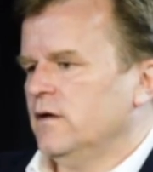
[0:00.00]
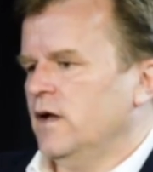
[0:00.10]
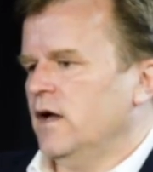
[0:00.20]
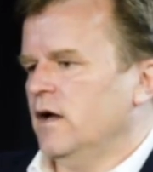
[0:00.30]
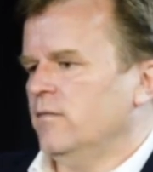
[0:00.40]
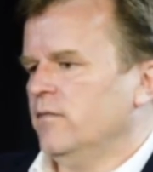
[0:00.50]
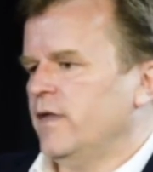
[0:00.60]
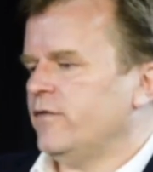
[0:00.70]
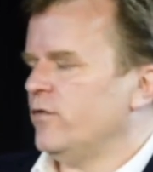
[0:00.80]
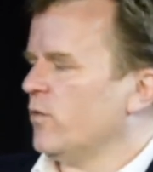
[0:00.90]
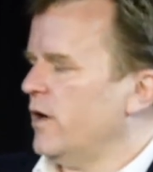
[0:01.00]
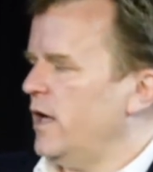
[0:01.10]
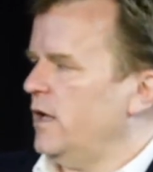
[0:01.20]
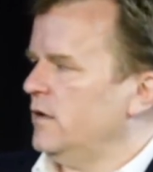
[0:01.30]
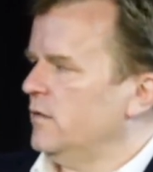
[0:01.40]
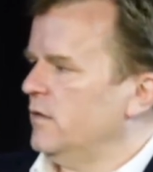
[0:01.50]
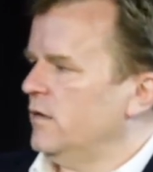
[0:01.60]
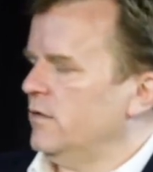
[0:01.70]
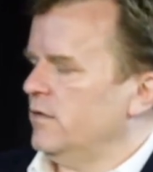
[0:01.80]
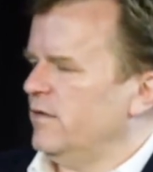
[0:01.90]
that's great.
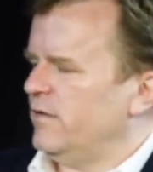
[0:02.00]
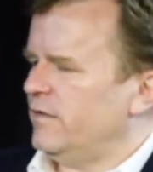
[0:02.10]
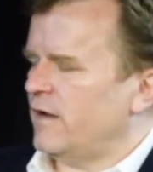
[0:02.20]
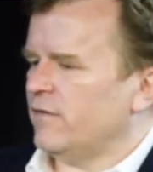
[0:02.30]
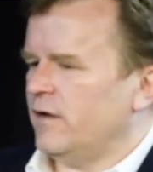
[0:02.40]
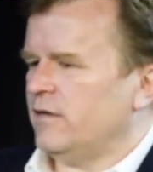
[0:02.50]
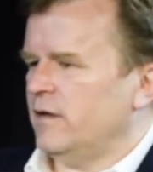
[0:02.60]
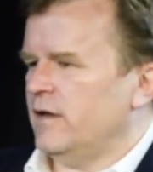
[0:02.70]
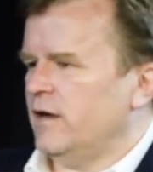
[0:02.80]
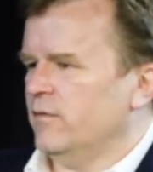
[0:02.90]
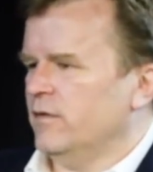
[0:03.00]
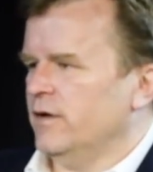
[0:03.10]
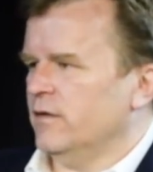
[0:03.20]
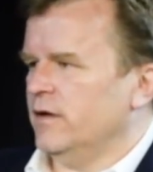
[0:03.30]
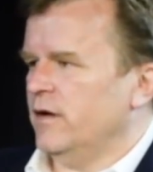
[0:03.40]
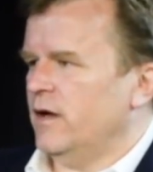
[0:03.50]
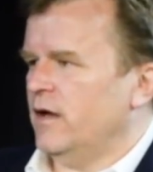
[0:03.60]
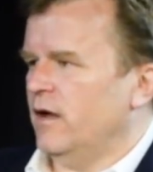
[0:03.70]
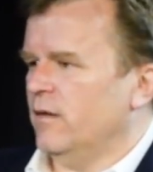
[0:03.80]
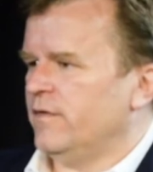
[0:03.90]
Sounds like that really only
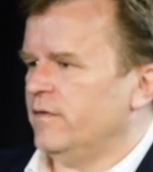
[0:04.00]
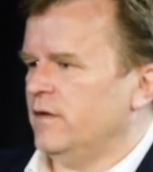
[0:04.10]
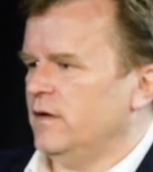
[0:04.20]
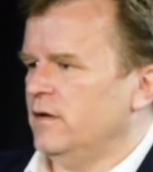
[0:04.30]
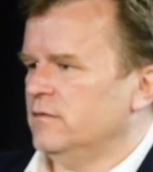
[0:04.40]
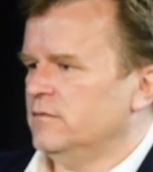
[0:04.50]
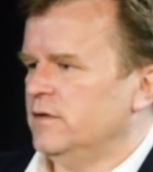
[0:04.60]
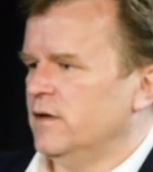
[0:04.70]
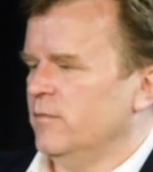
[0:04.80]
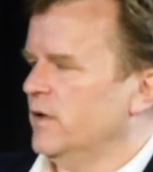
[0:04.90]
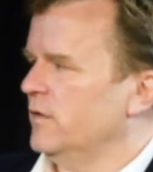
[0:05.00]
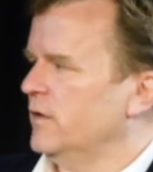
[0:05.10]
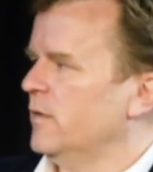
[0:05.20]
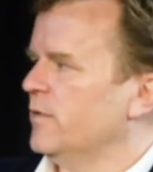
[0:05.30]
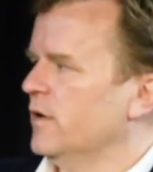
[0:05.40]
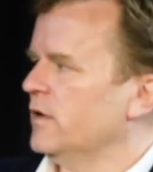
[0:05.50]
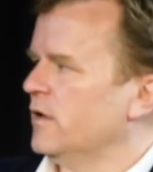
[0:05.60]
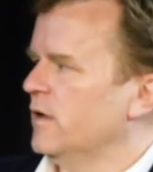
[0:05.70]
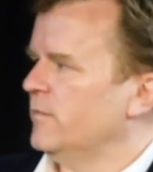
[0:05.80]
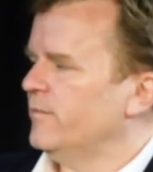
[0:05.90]
helps the middle and upper
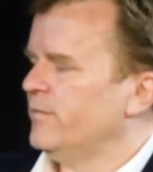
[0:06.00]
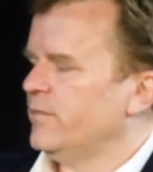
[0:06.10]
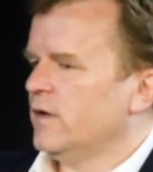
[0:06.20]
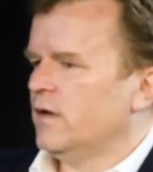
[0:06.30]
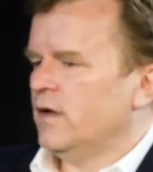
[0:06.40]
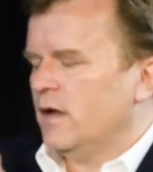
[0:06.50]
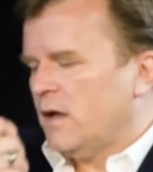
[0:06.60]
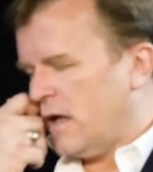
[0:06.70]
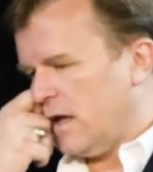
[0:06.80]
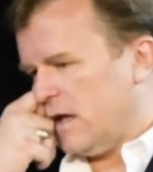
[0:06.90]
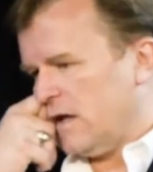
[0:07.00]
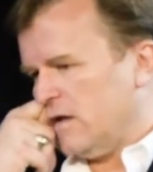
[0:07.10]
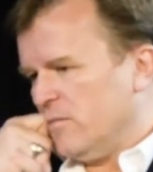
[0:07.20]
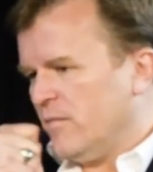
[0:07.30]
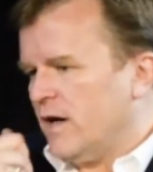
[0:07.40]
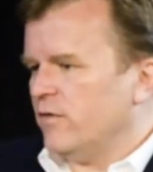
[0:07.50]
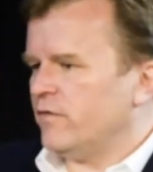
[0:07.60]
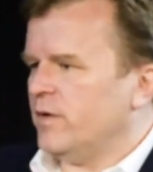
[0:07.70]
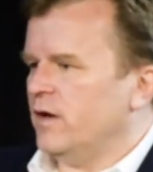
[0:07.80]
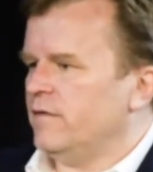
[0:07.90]
income. And my
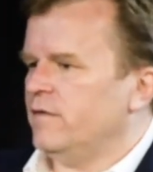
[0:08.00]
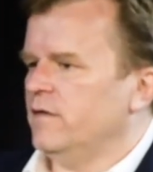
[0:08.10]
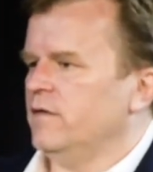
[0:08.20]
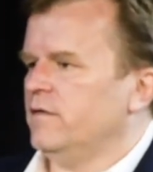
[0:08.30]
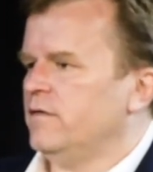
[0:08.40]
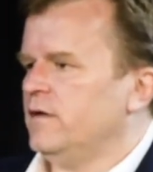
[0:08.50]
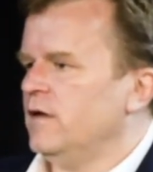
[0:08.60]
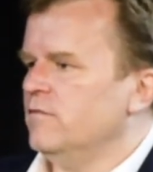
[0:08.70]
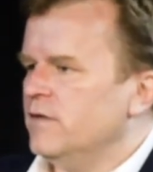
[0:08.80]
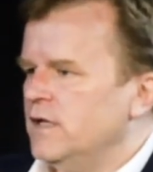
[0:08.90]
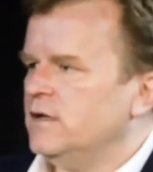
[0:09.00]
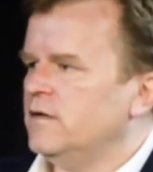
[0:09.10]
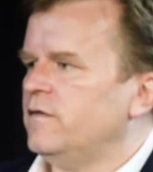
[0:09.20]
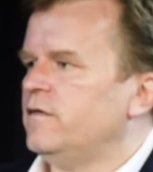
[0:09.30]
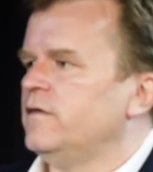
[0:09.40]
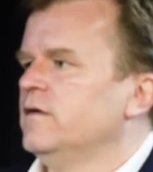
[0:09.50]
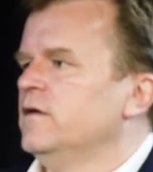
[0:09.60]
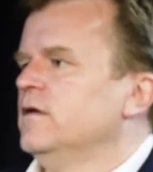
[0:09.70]
response is convenience